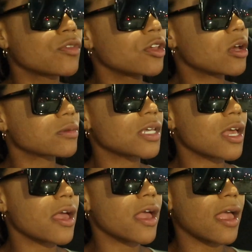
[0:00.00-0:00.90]
You know what I'm
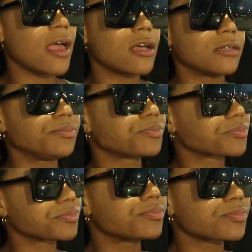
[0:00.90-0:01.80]
saying? And
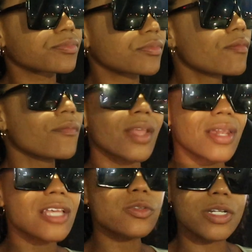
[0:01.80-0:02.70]

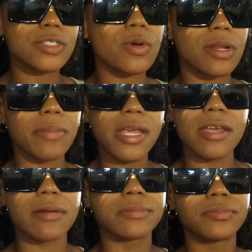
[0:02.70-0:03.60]
that's what it's going to
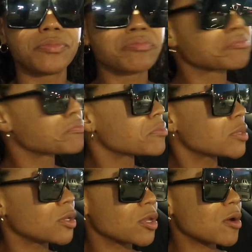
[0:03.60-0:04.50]
be.
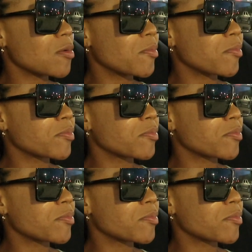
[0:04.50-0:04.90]
You know?